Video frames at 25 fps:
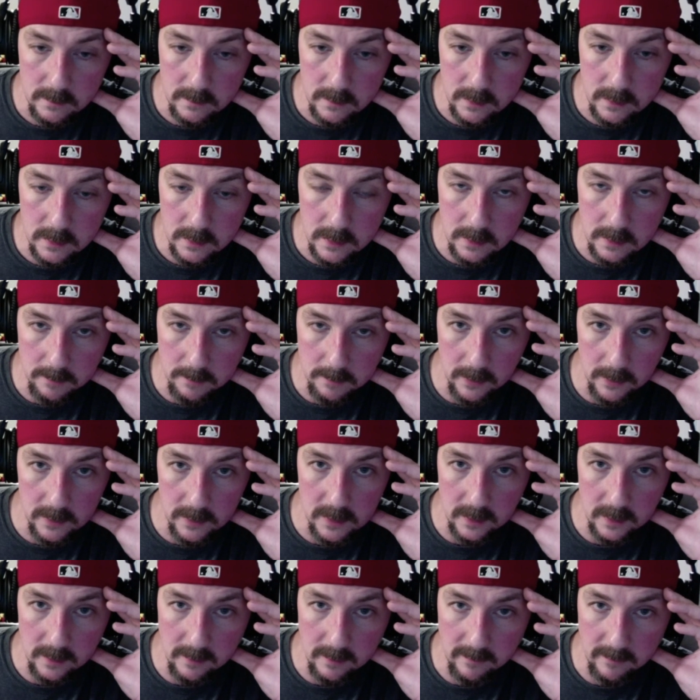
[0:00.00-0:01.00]
supposedly
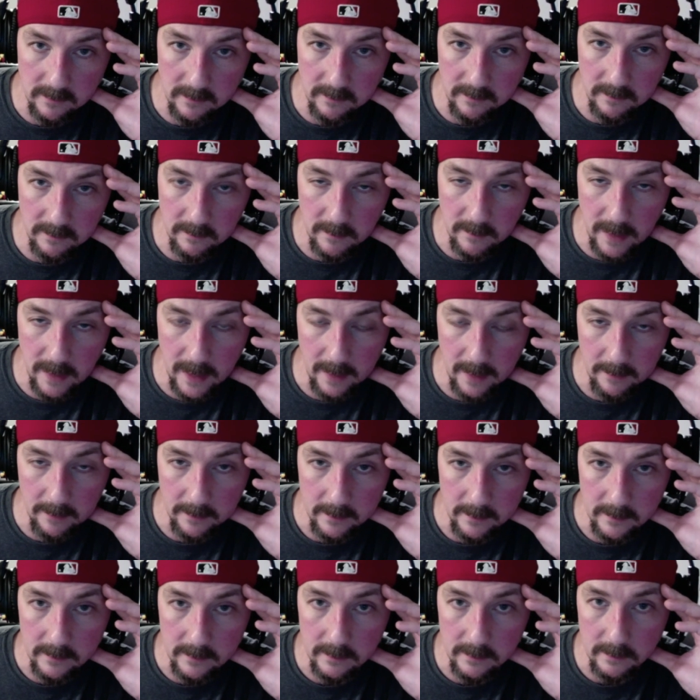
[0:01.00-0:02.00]
have happened
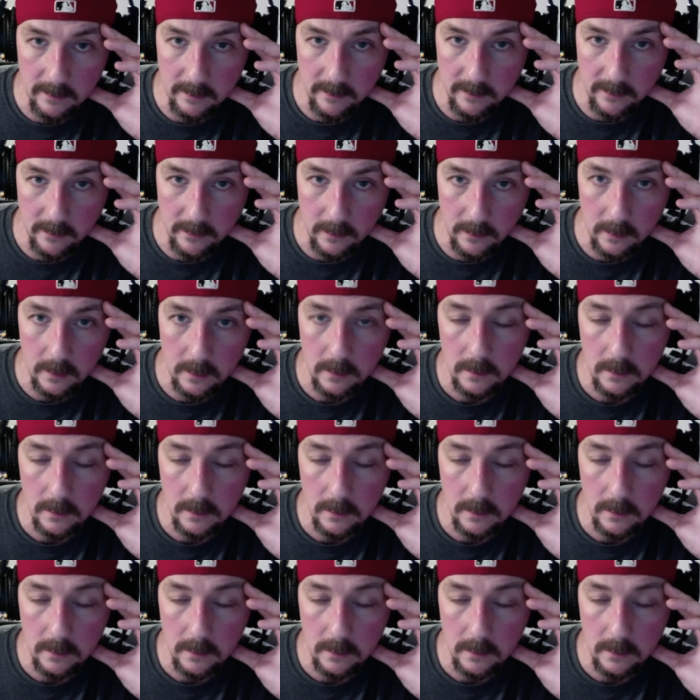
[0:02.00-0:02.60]
before